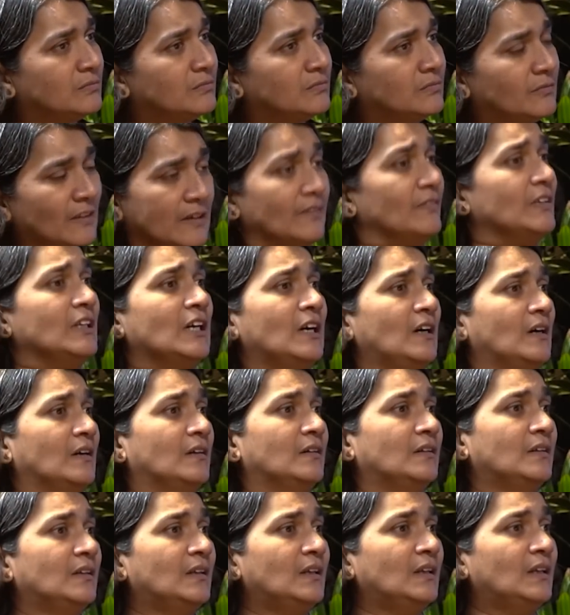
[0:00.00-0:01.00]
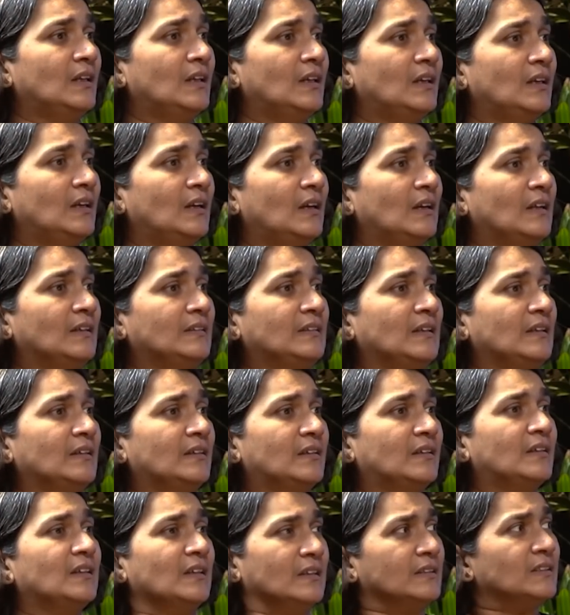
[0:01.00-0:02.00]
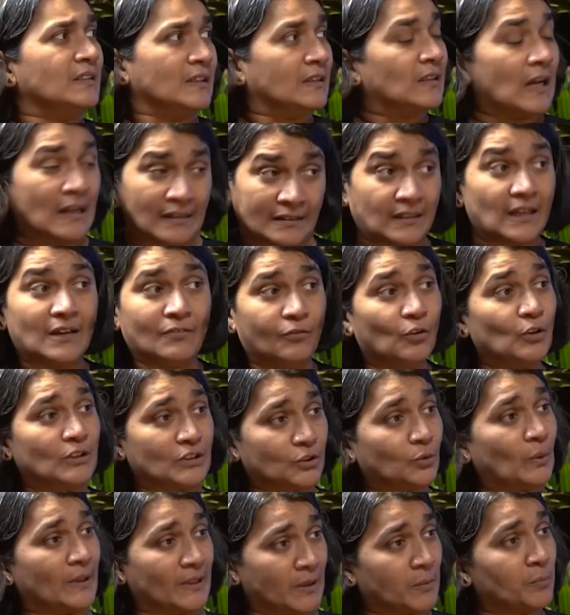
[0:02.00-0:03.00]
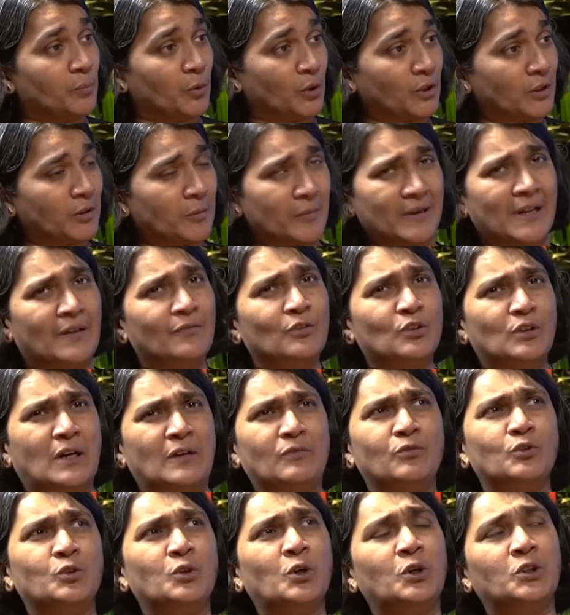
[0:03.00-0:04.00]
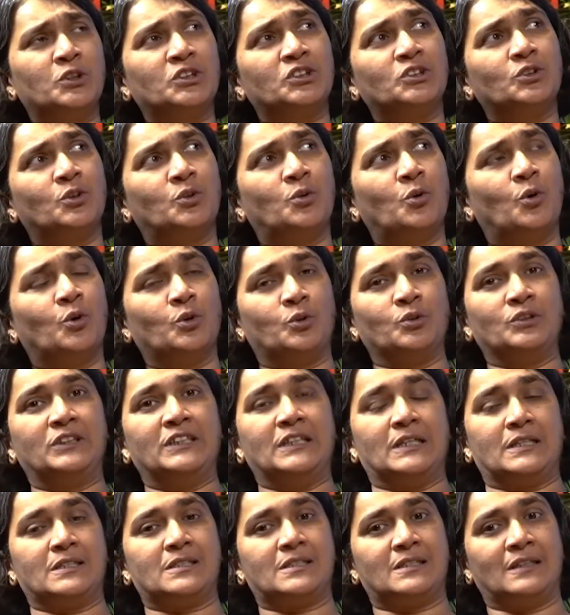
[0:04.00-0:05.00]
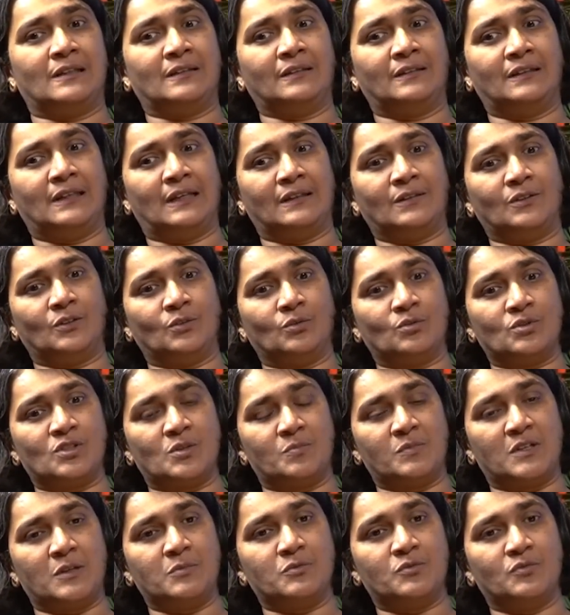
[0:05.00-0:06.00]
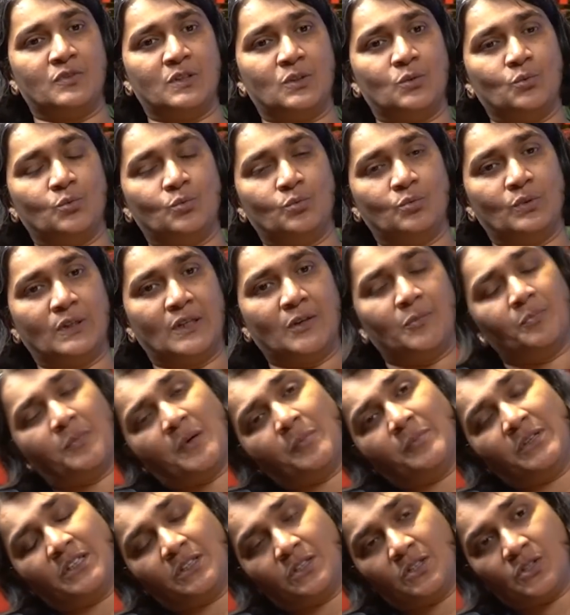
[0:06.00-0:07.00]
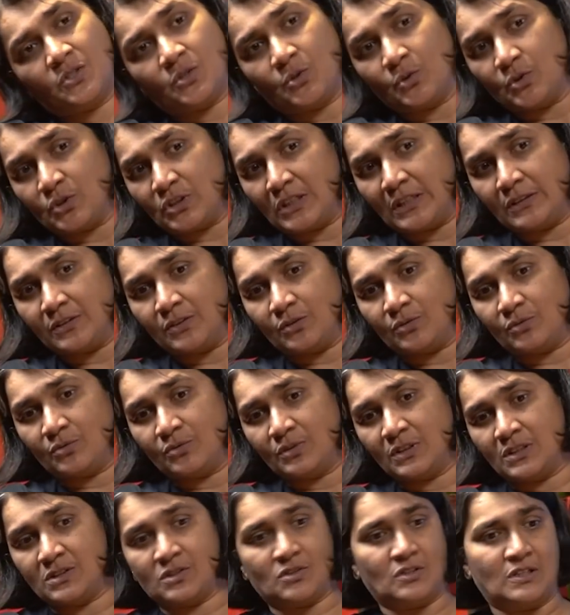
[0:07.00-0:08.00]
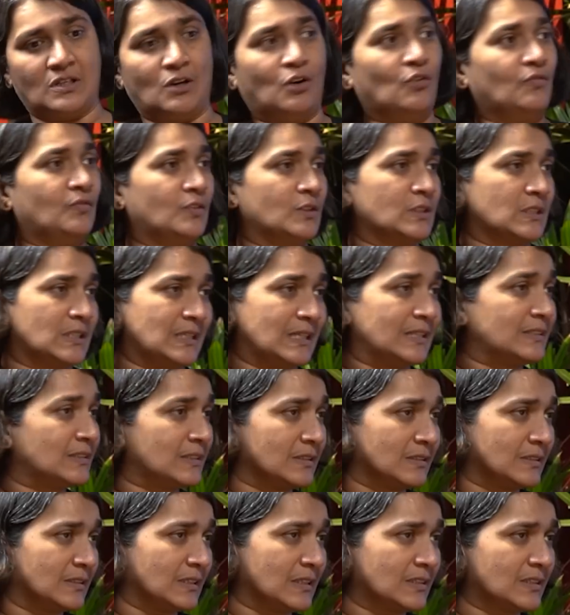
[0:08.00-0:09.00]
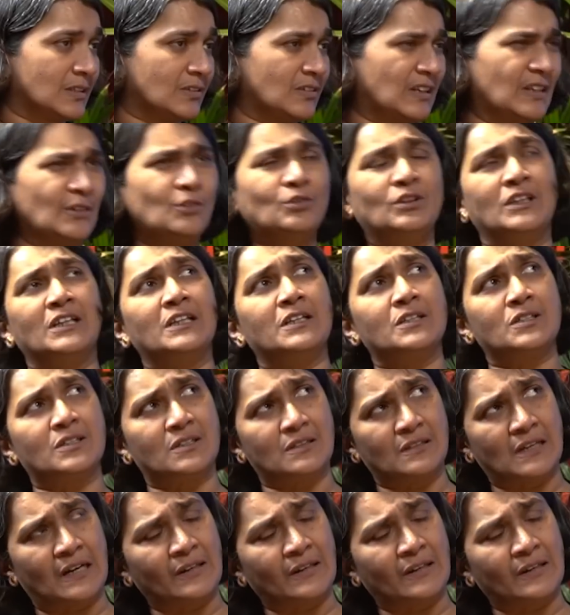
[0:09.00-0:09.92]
where we are. And I think and therefore it's quite important. I mean, I would not go to the extent that, sometimes we do in public discourse that, history offers lessons, etc. I don't think it